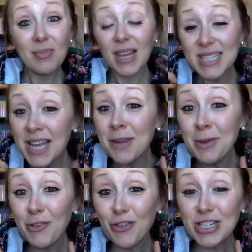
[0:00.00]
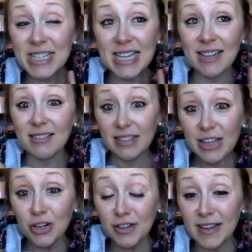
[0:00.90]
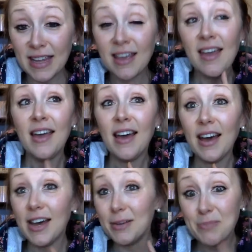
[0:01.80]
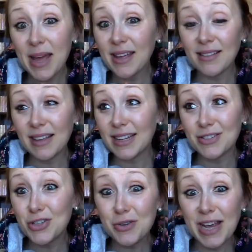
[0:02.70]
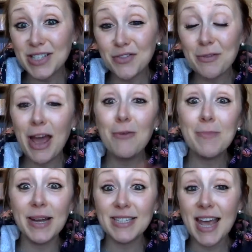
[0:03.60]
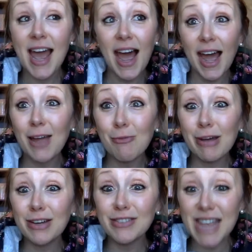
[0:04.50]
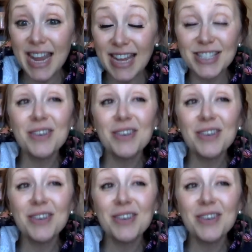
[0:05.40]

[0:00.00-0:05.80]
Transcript: It's going to be freezing literally by like 2 days from now, but I will take it.